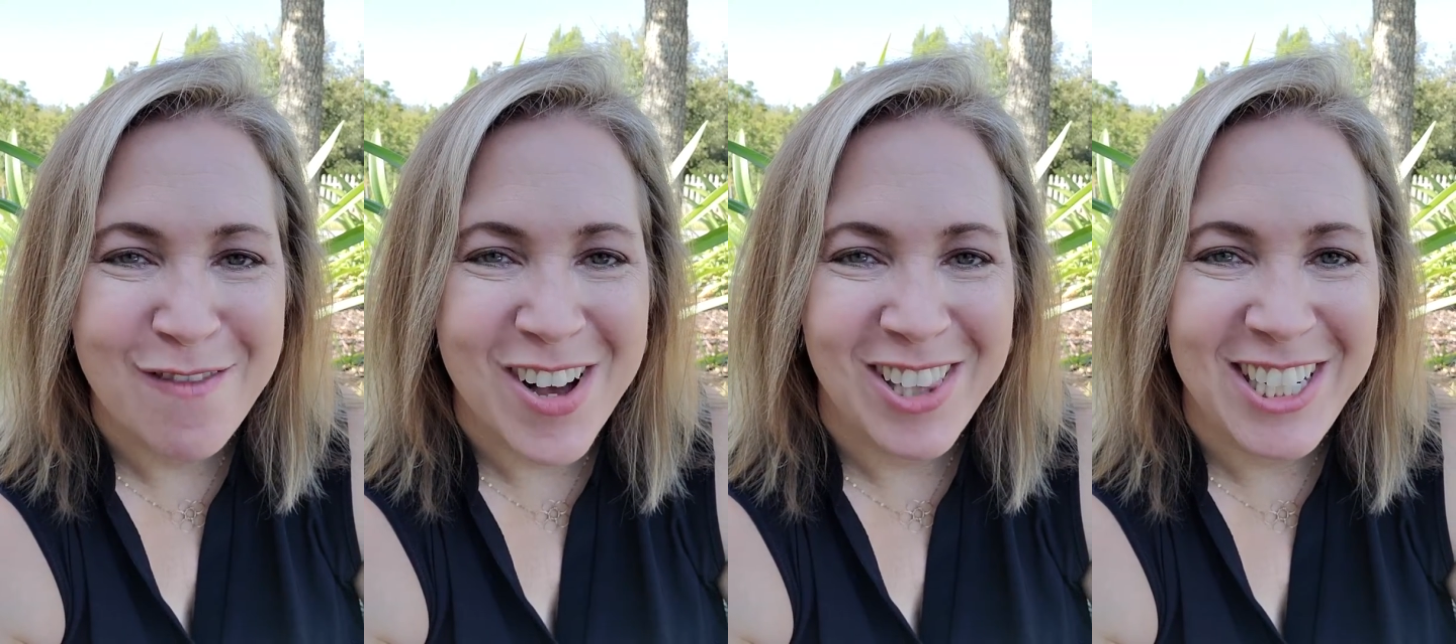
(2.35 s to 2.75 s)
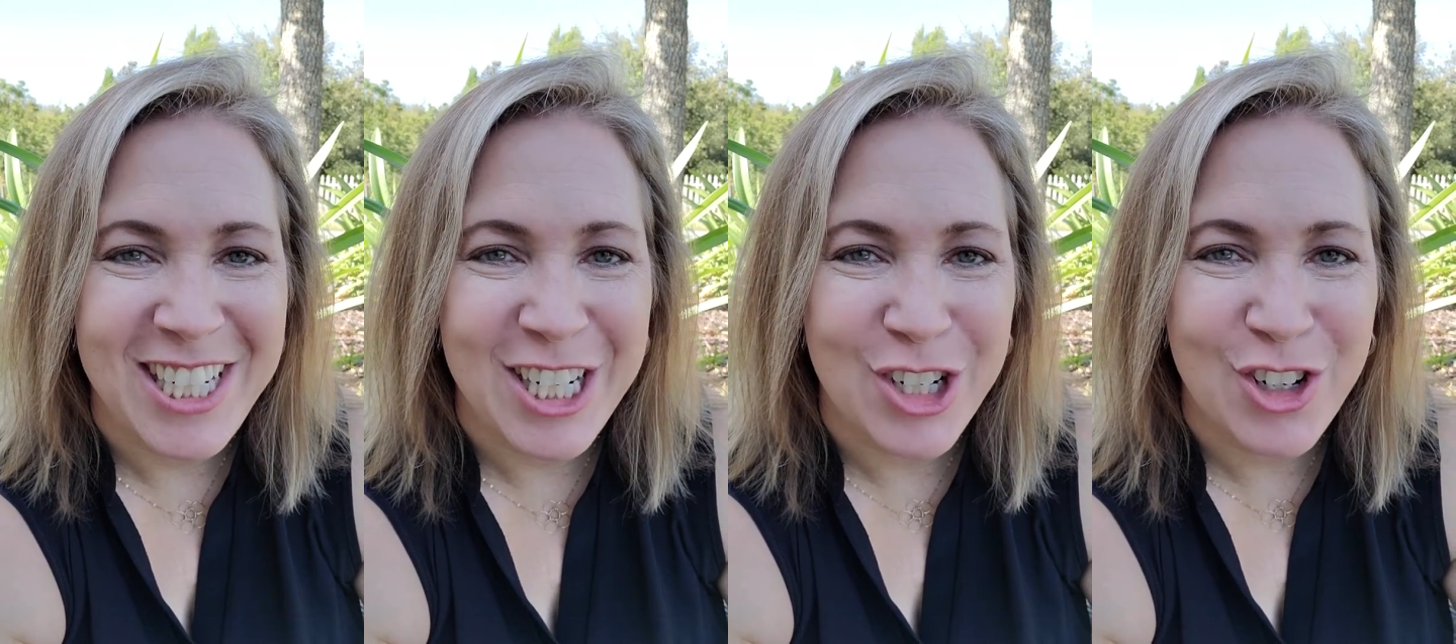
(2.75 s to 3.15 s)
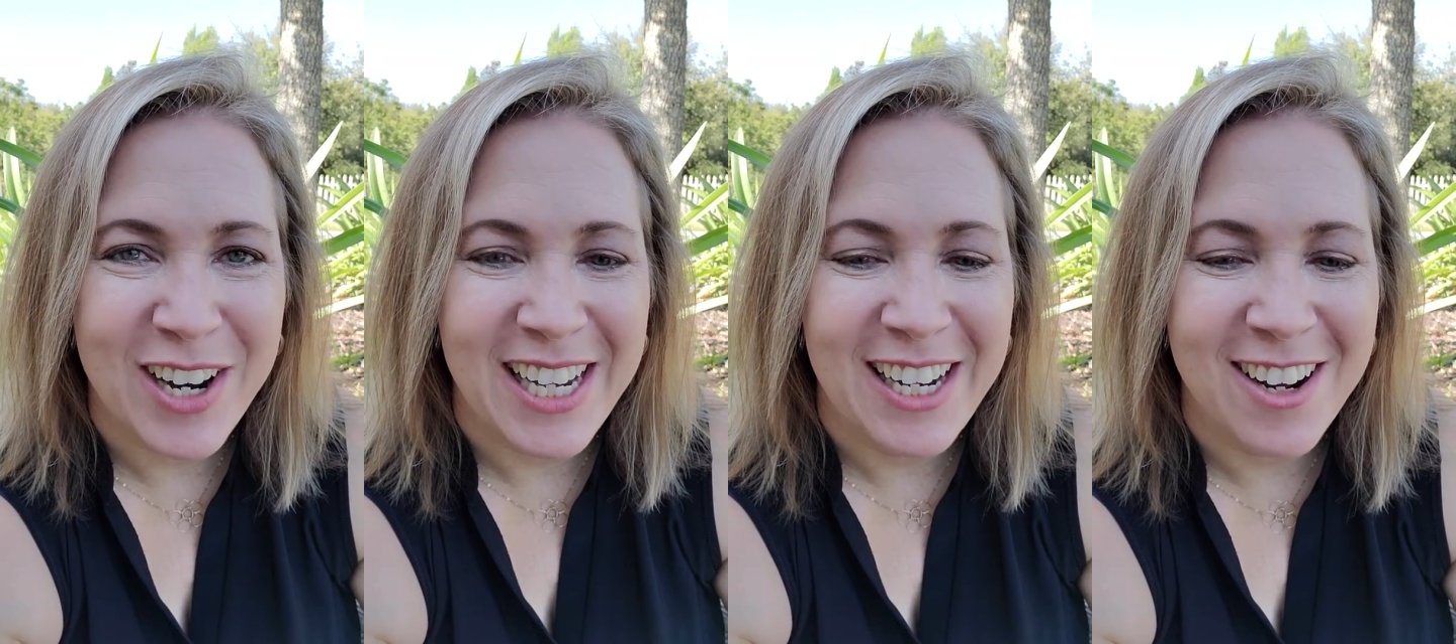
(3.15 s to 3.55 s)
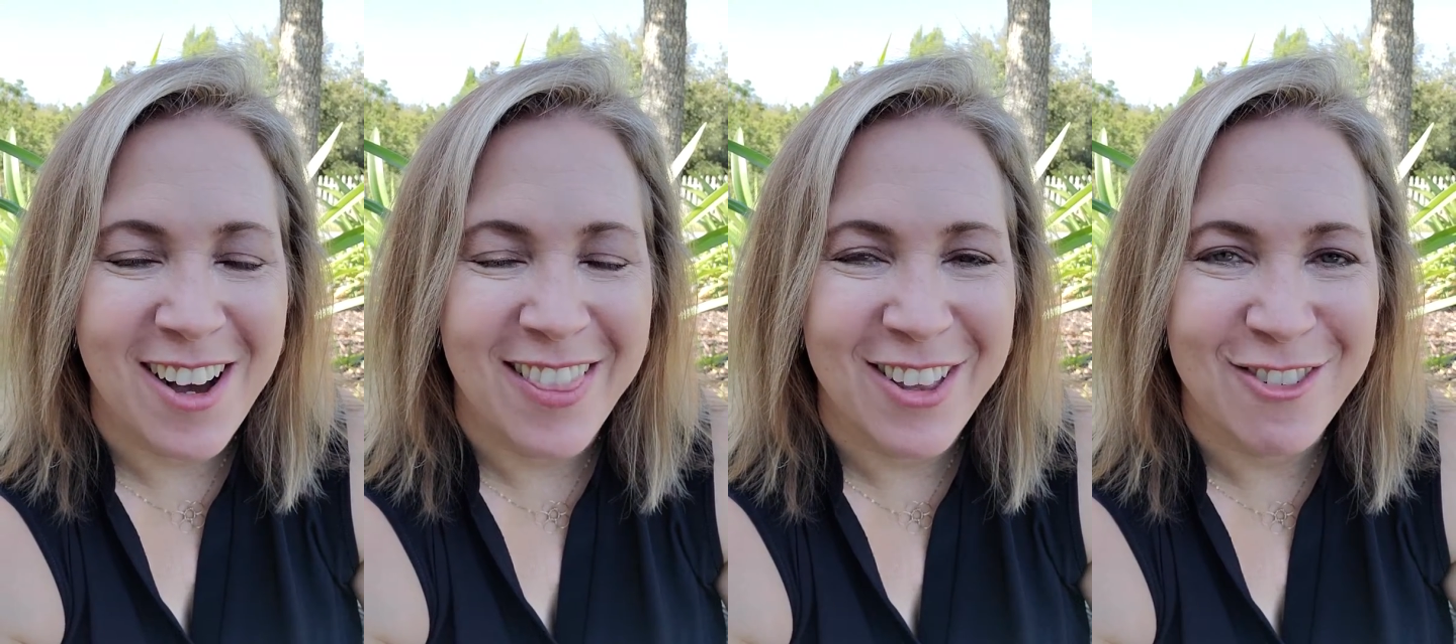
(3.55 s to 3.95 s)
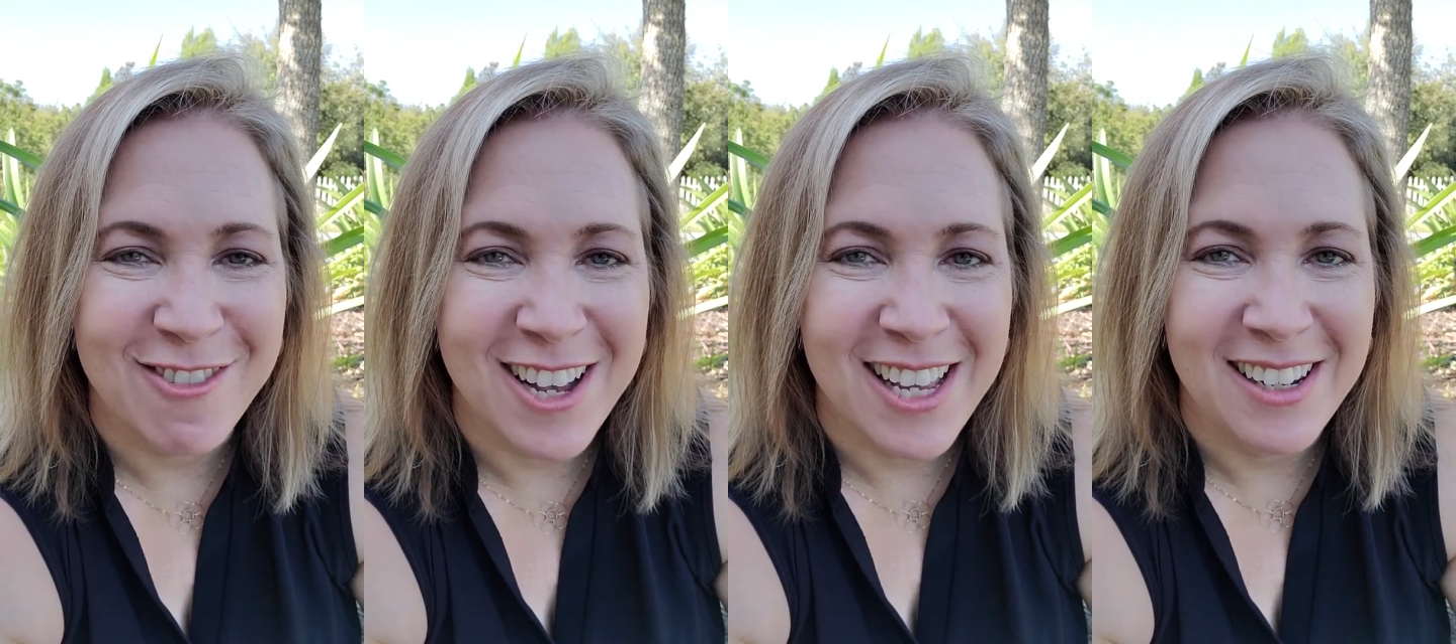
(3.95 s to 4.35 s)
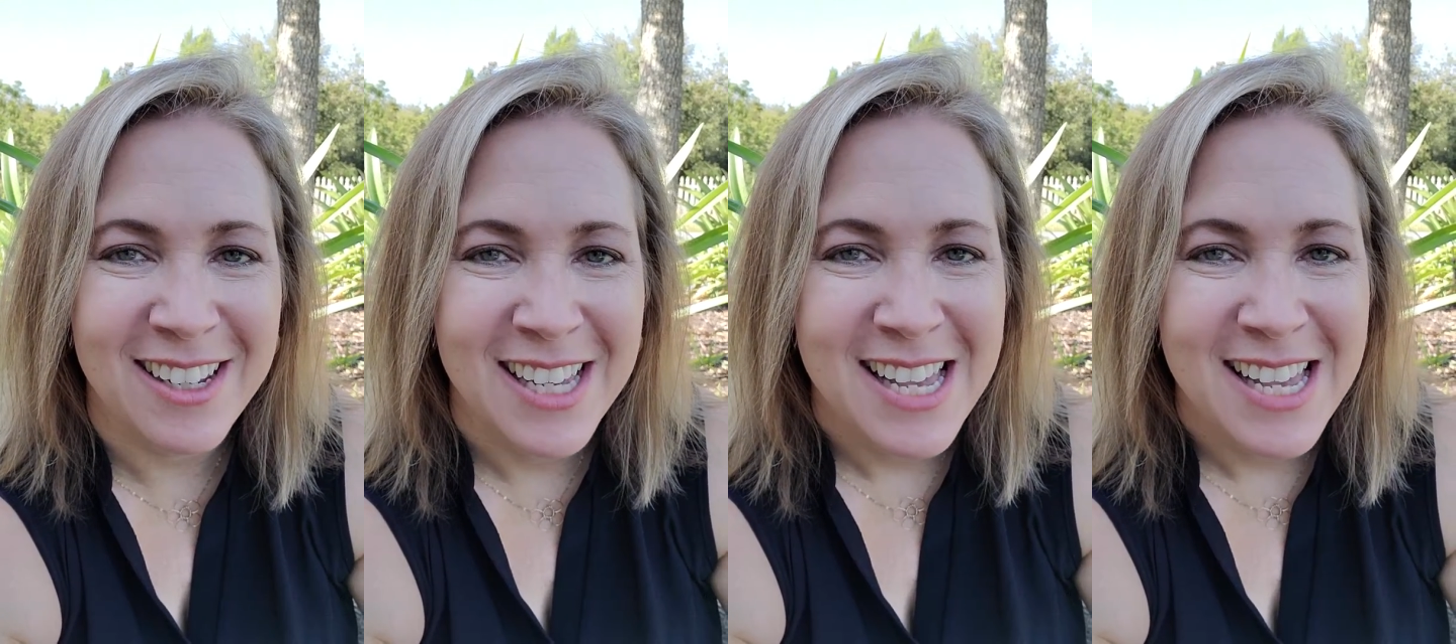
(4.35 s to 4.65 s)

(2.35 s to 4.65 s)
Volunteer Training on the Run.